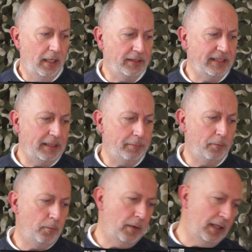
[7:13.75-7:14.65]
A
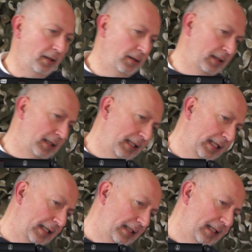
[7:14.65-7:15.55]
Deben will.
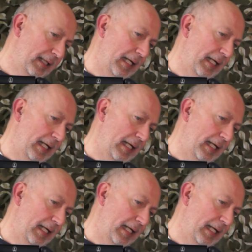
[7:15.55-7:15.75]
It